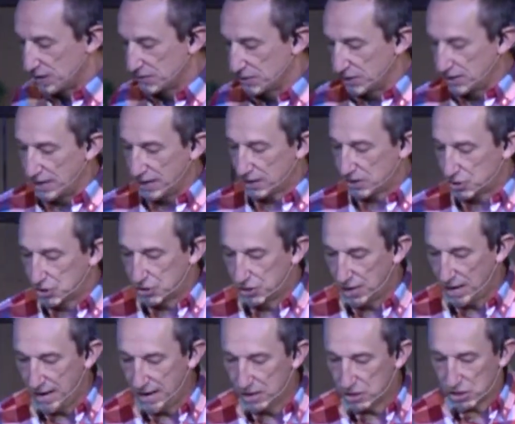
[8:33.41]
the next
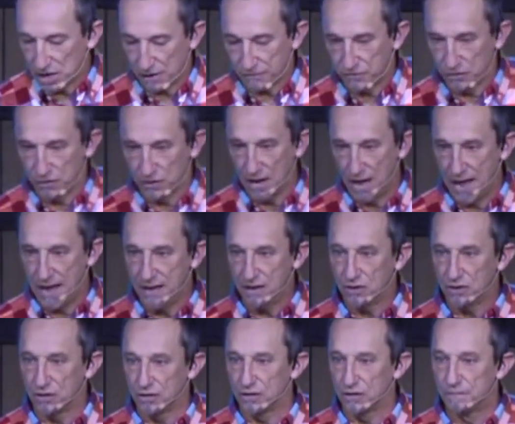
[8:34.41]
stage after the
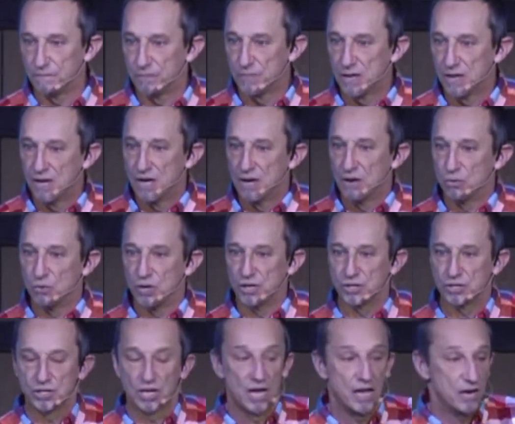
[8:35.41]
anger
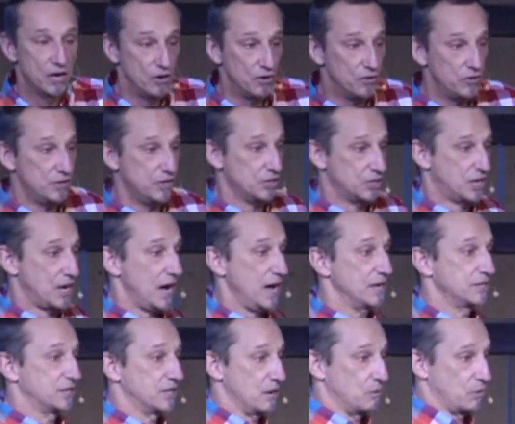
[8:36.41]
was here are these
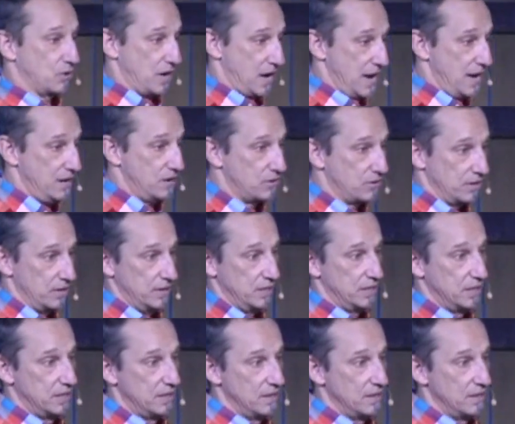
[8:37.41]
guys that were angry.